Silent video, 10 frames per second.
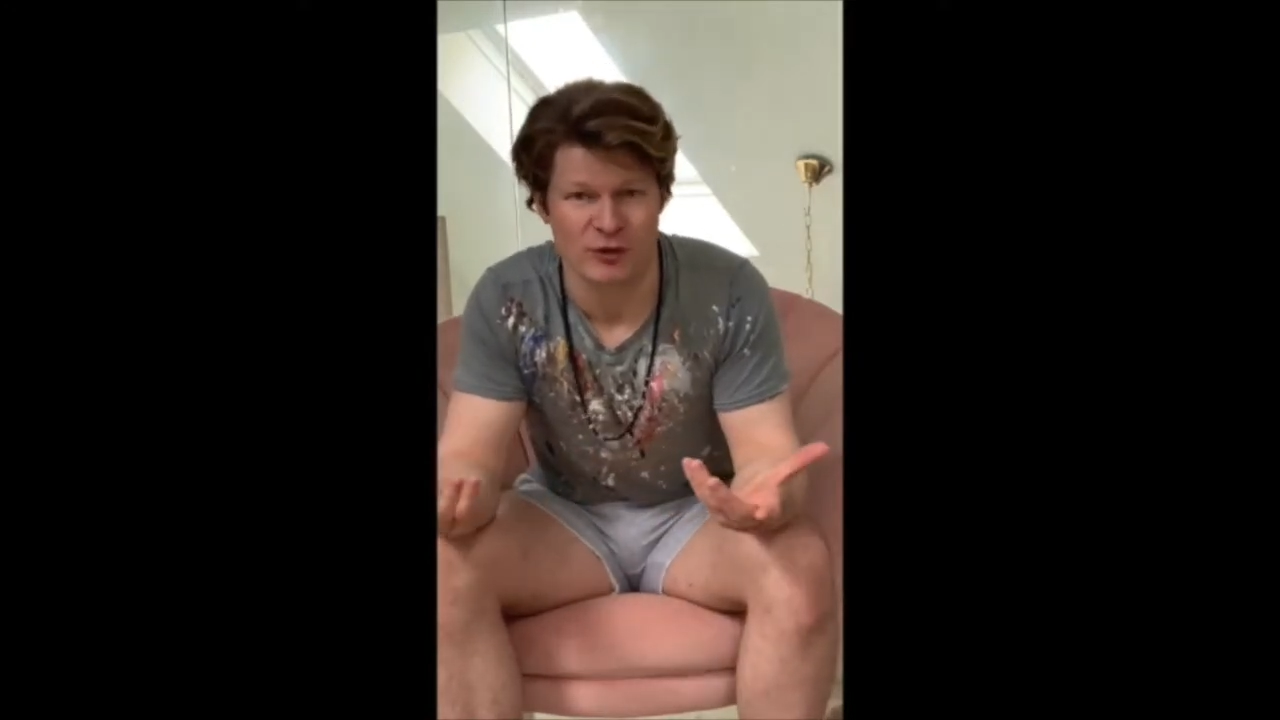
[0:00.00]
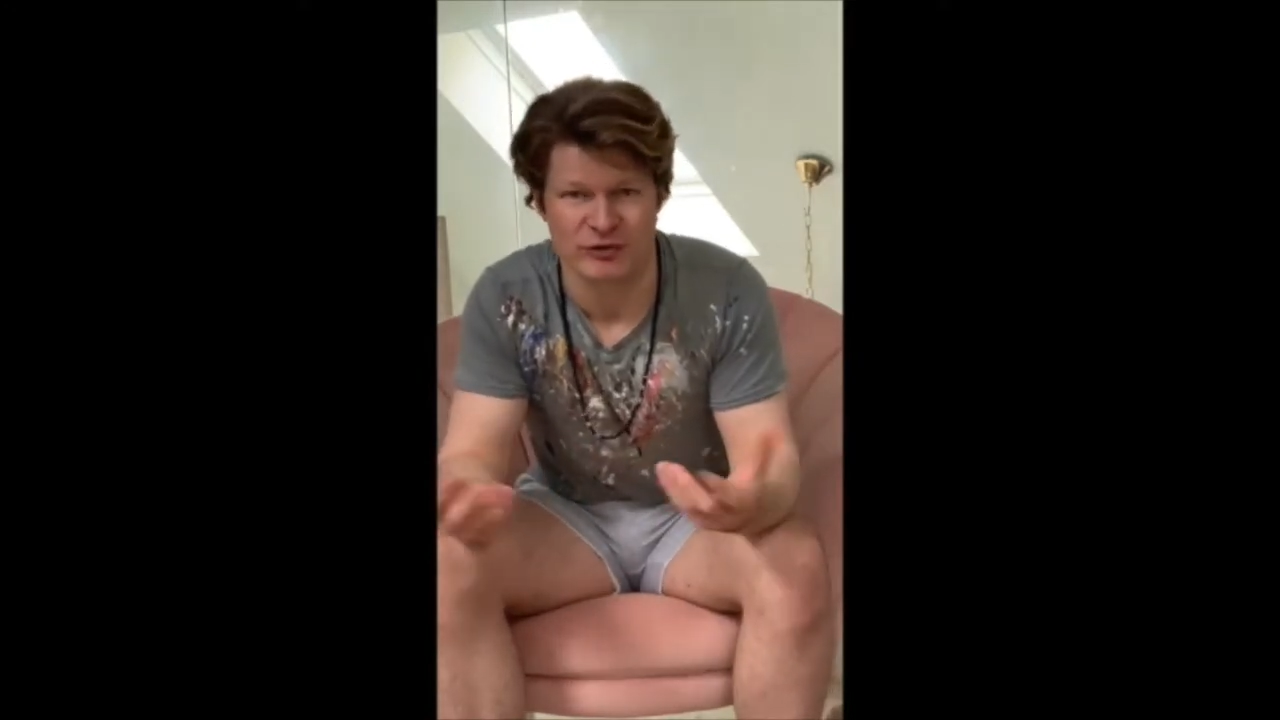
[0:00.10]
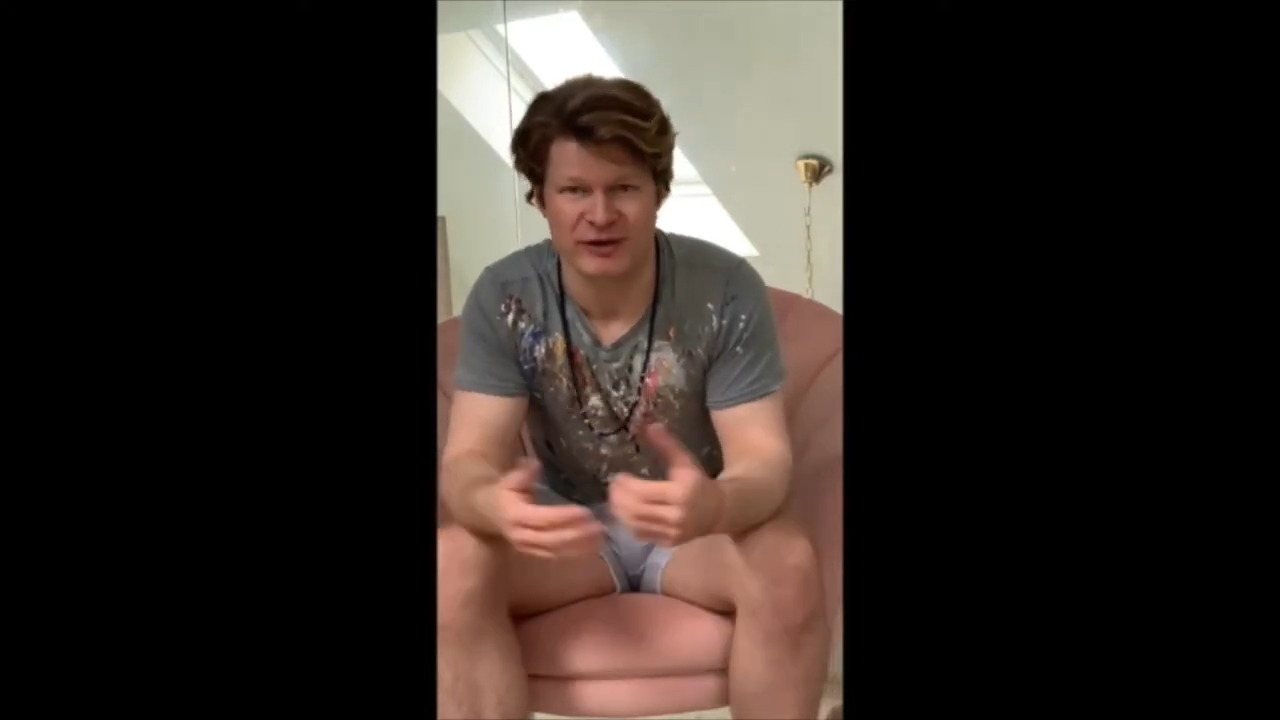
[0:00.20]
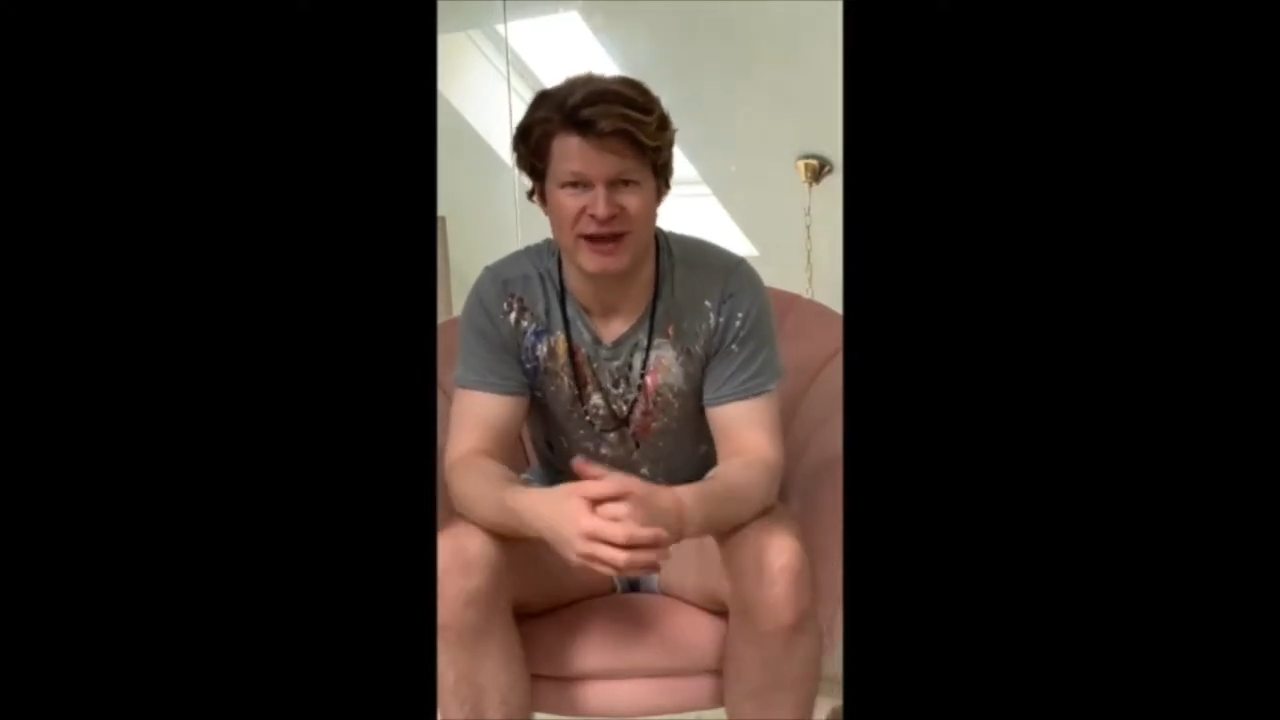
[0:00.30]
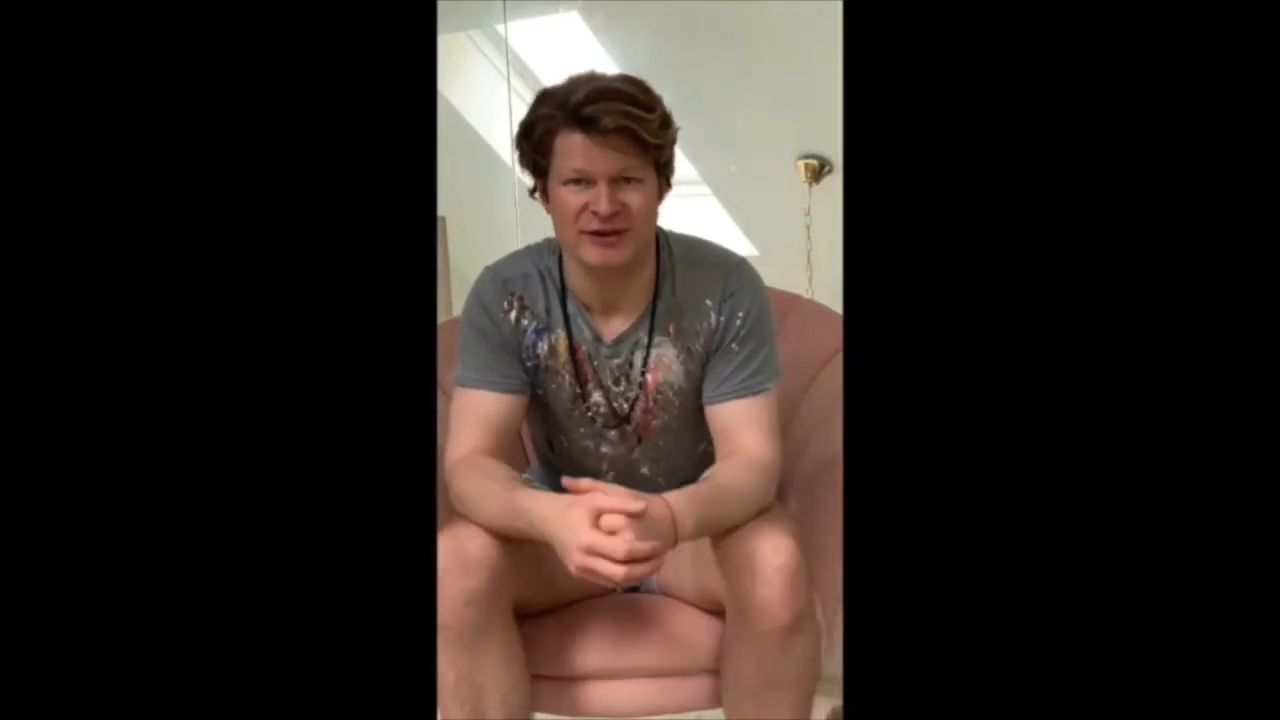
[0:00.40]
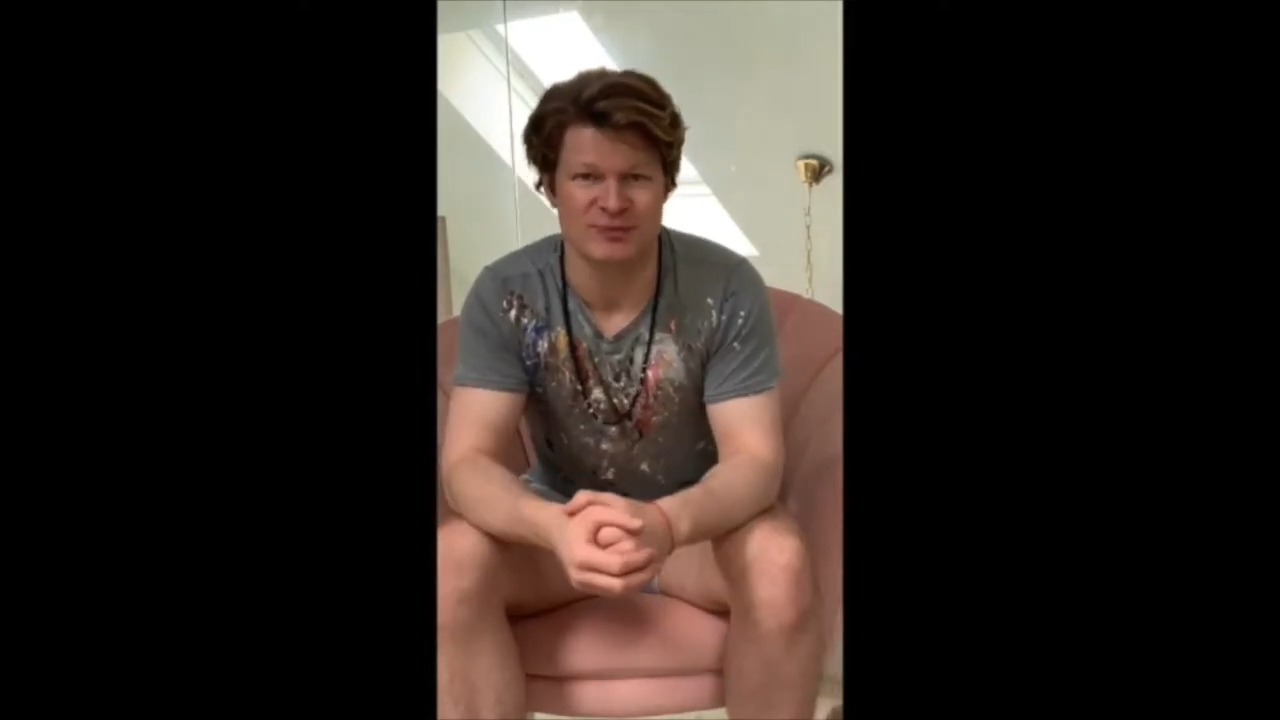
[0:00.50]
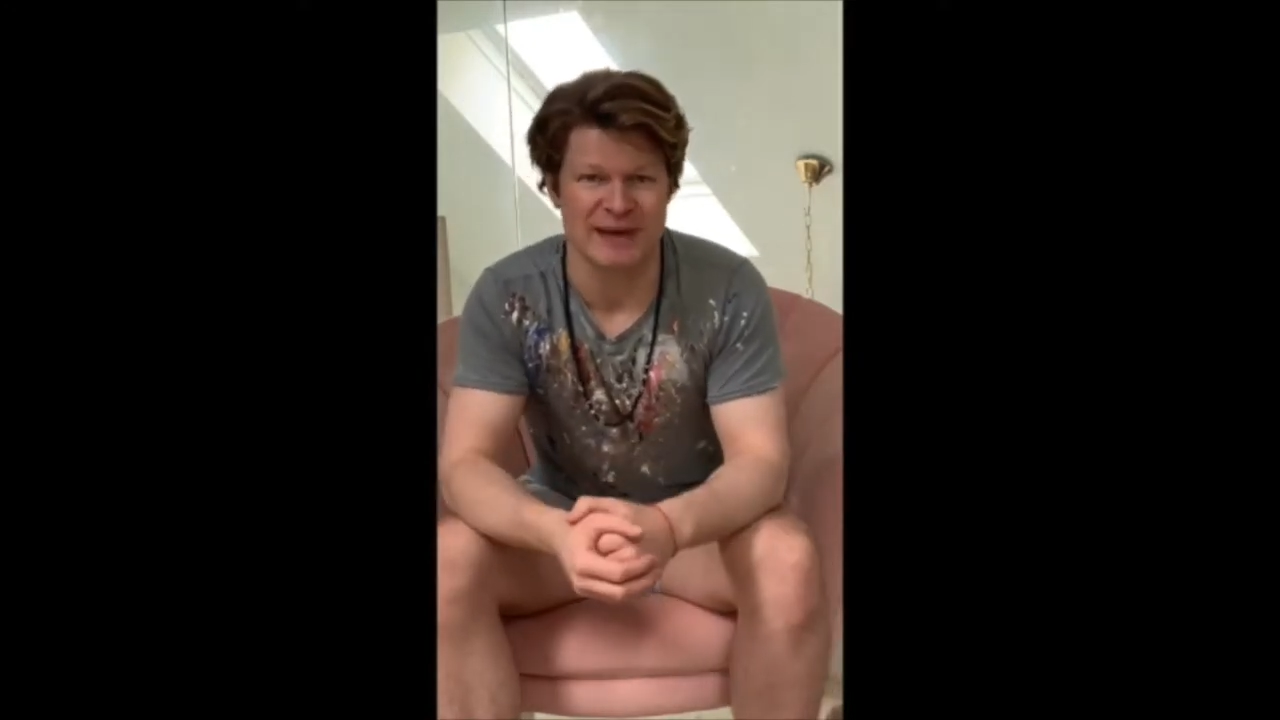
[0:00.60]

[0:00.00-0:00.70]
creative